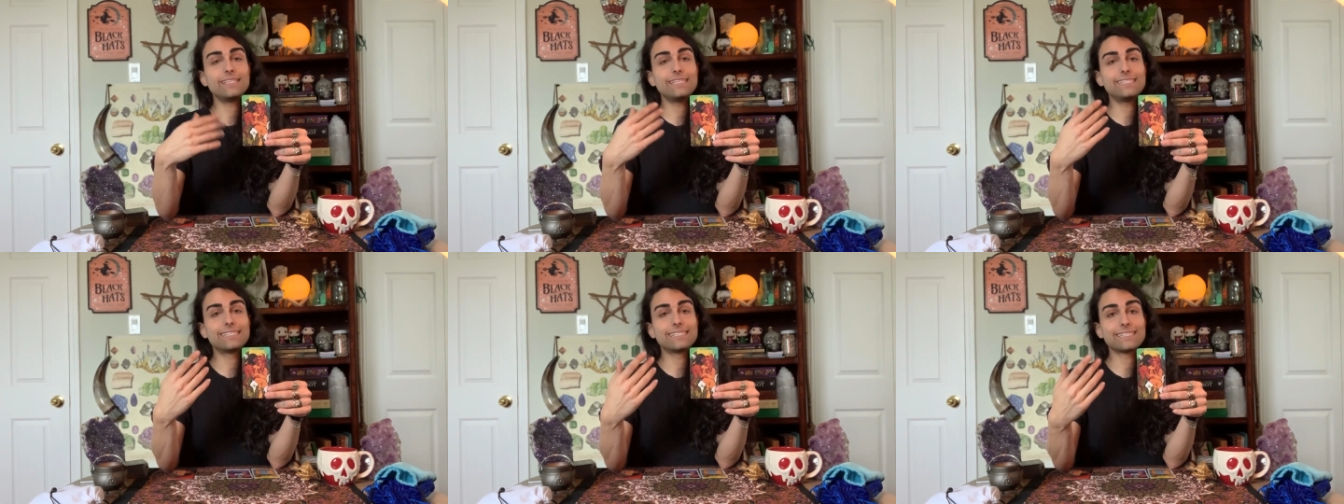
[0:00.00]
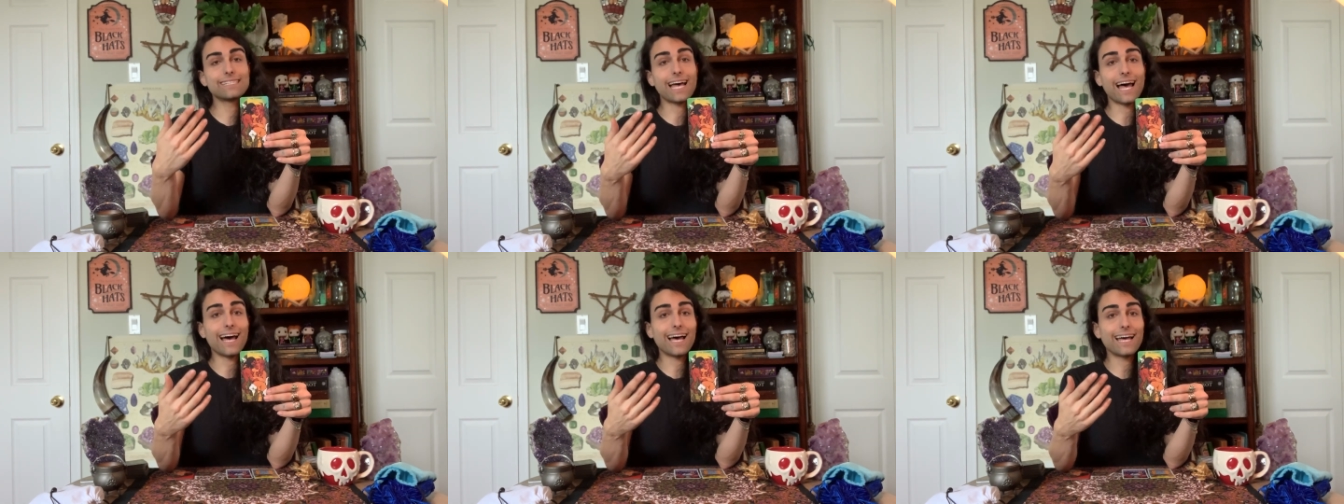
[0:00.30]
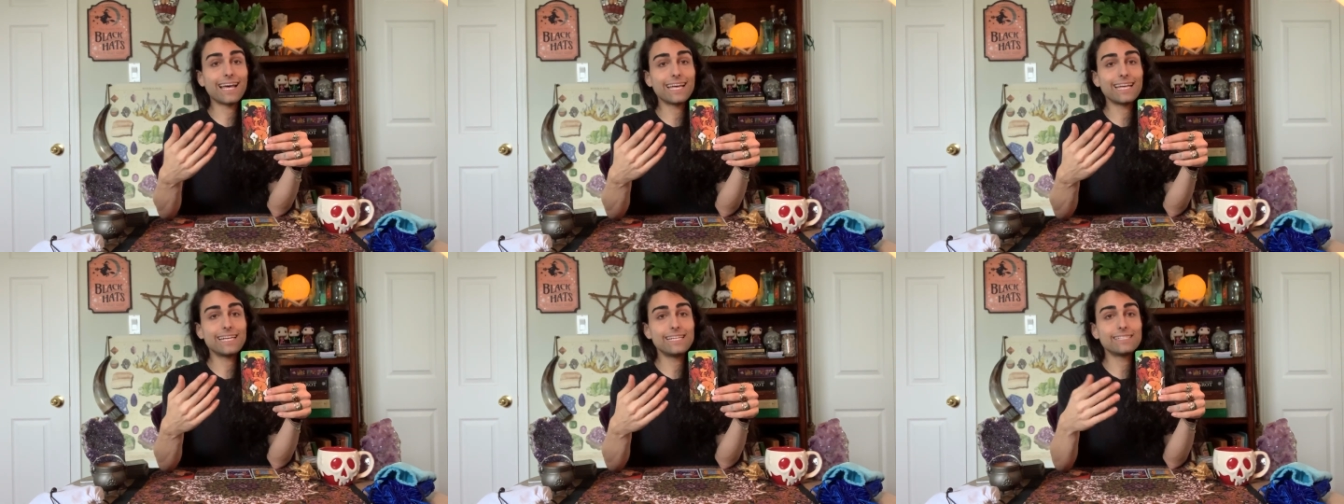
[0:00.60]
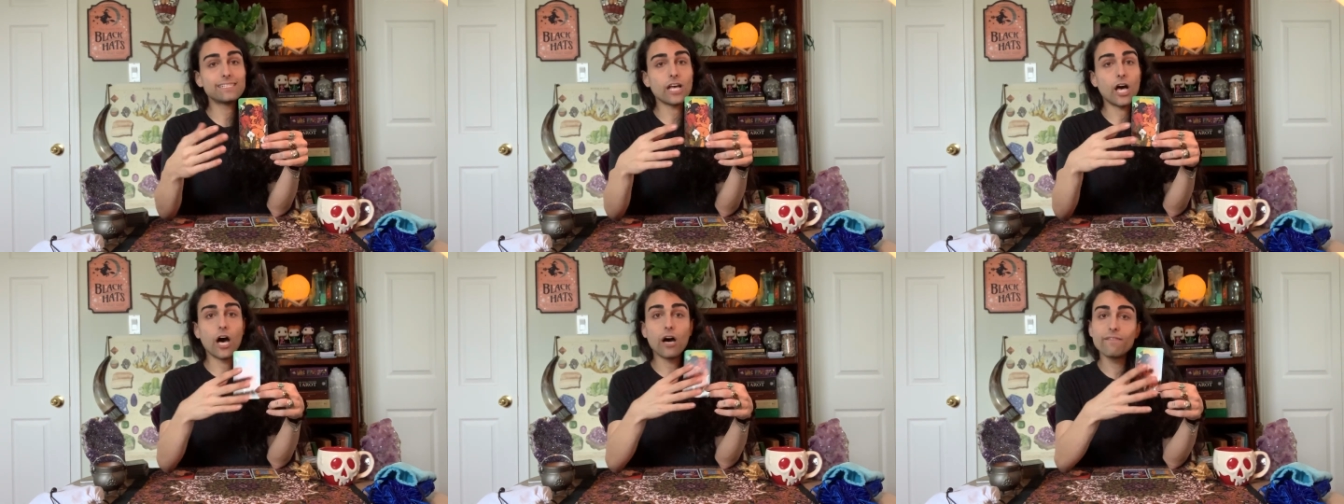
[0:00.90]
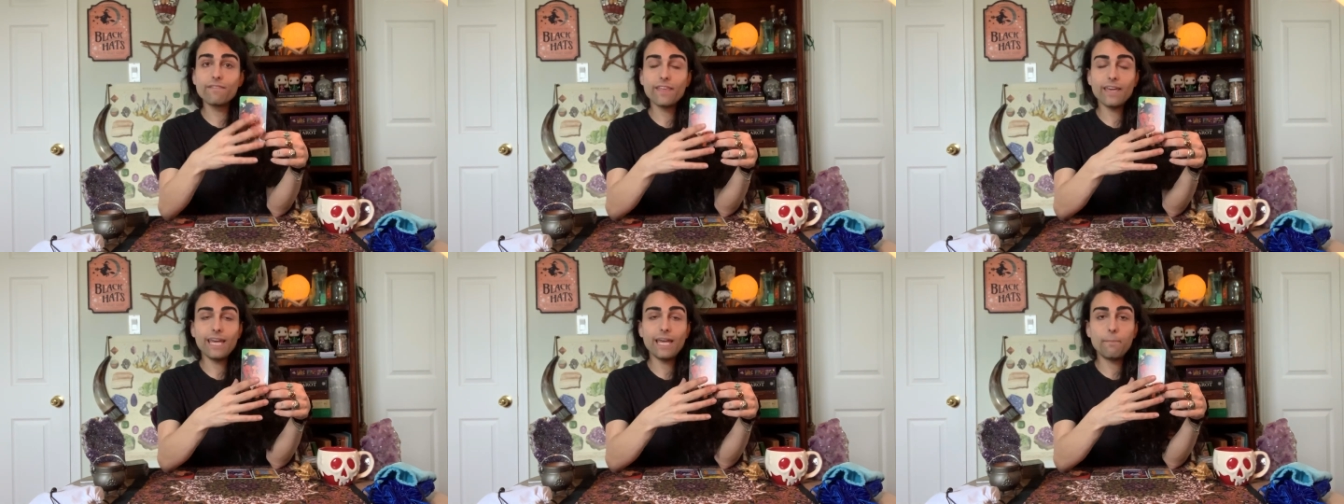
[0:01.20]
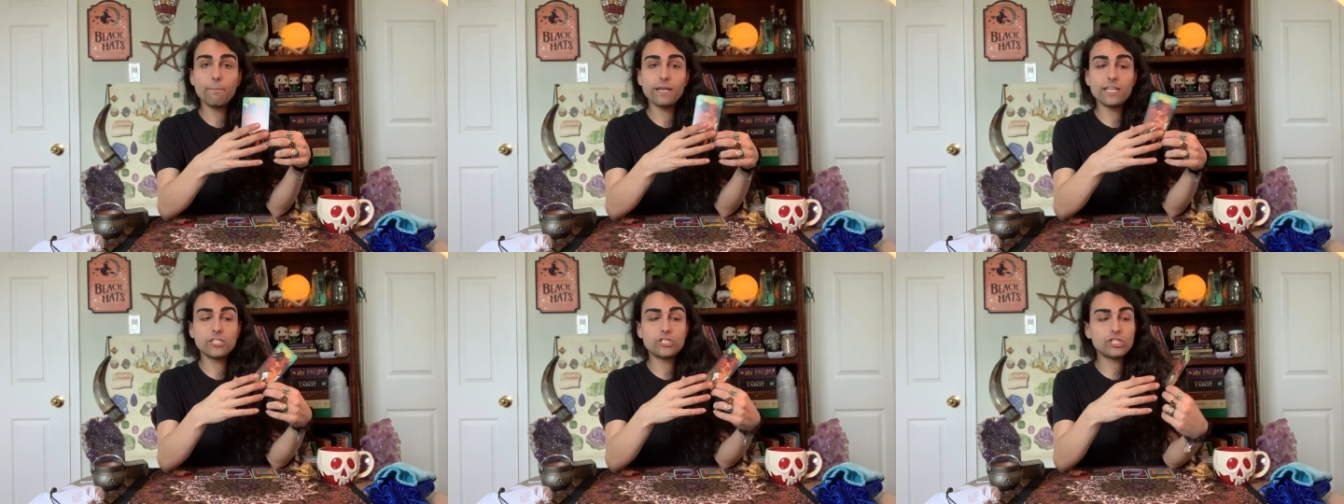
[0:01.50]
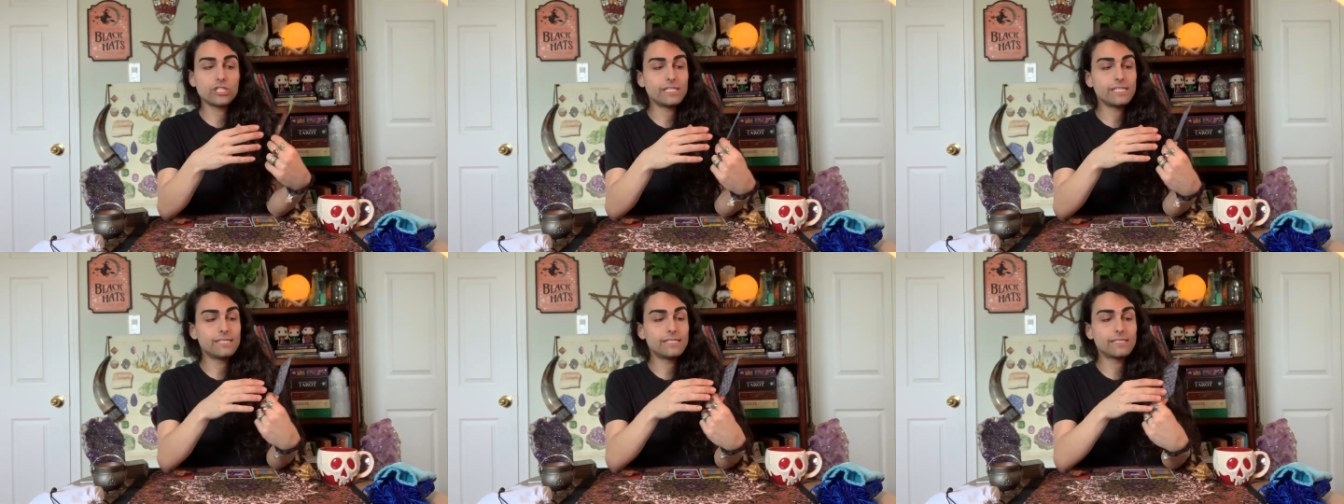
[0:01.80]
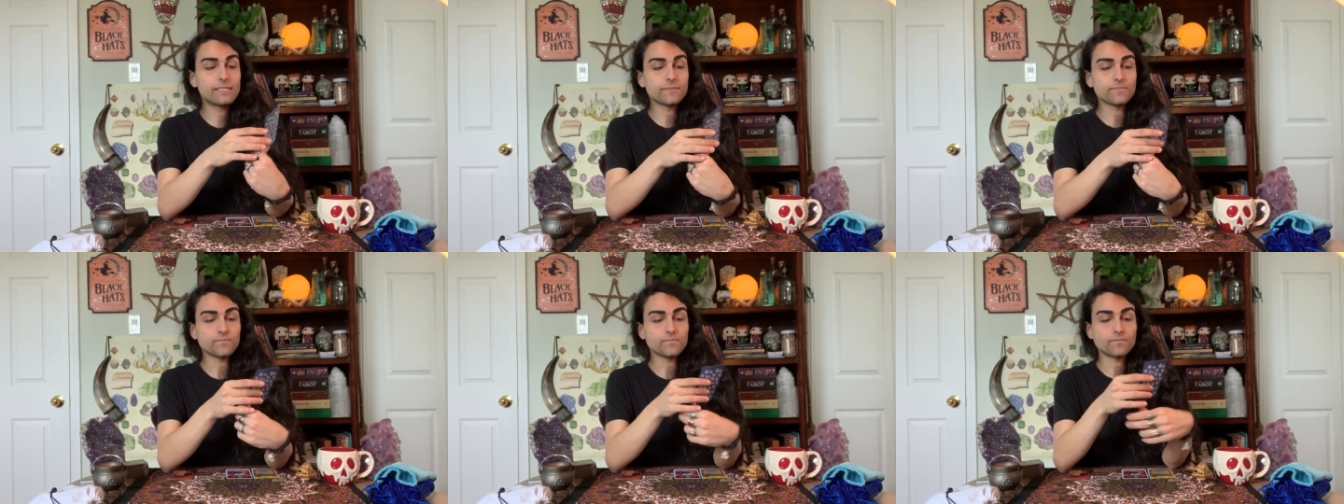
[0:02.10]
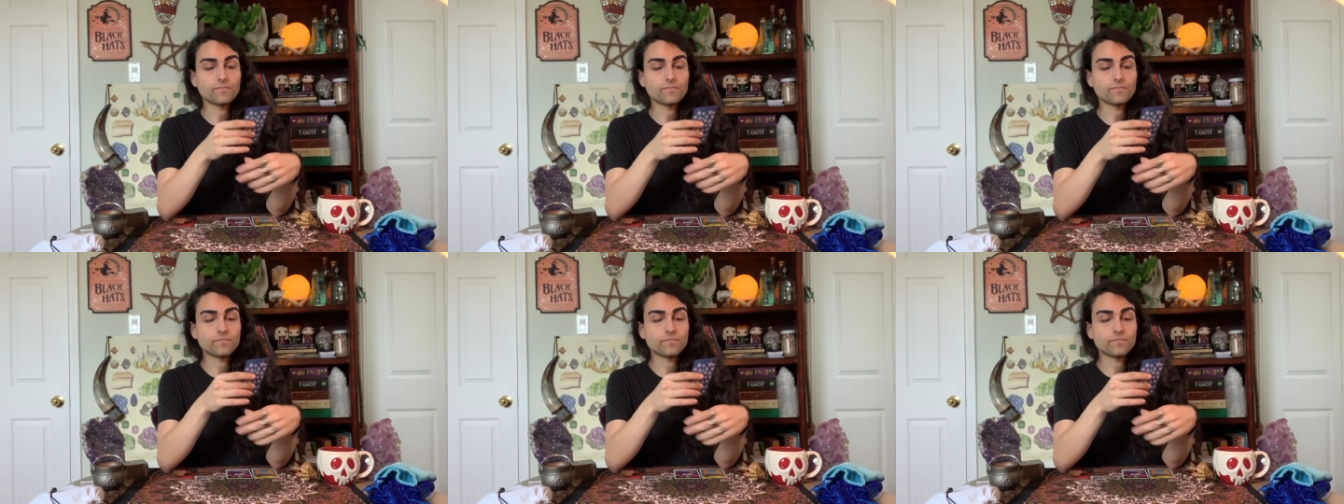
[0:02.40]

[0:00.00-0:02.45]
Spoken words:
the size of the images,